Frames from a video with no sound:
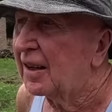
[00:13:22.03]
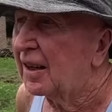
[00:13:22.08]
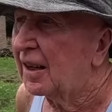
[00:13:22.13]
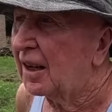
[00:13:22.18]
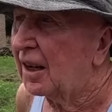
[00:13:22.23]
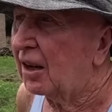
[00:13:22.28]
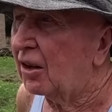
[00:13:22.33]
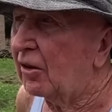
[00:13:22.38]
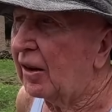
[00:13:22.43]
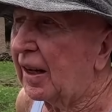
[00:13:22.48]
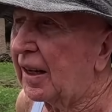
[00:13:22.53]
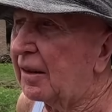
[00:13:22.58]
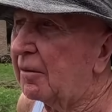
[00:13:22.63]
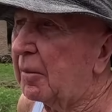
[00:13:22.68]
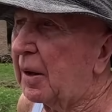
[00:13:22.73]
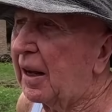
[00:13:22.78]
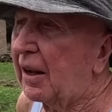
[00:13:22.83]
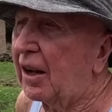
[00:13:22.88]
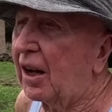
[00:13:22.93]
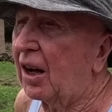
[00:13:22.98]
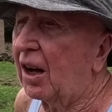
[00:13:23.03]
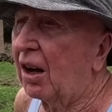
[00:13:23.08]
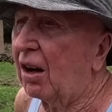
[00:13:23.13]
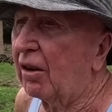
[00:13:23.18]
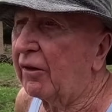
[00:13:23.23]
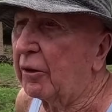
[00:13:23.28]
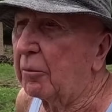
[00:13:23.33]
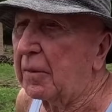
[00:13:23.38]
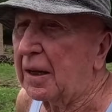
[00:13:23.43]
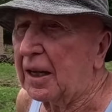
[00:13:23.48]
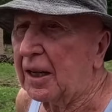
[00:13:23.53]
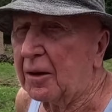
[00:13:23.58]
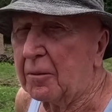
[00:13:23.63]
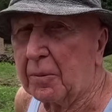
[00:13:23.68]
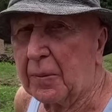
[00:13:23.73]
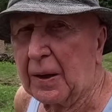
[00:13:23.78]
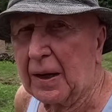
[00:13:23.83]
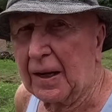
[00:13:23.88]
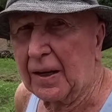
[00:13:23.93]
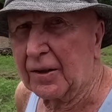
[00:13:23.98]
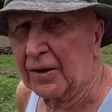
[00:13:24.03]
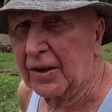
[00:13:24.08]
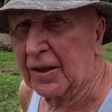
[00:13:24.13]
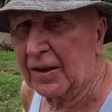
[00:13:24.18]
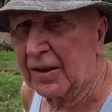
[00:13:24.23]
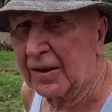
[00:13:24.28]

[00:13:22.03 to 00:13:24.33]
I reckon about £500,000.